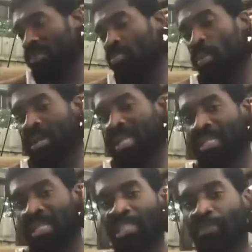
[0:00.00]
there's
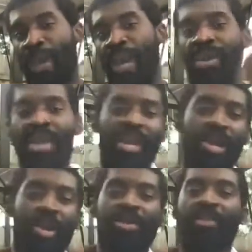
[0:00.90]
less parity in
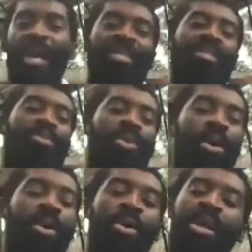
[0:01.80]
girls basketball
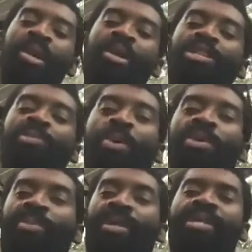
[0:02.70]
or girls sports
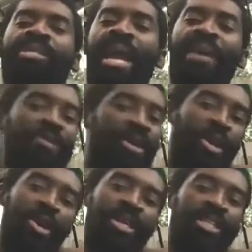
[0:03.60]
because every
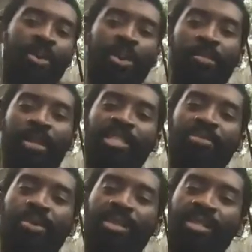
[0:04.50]
girl doesn't want to play sports.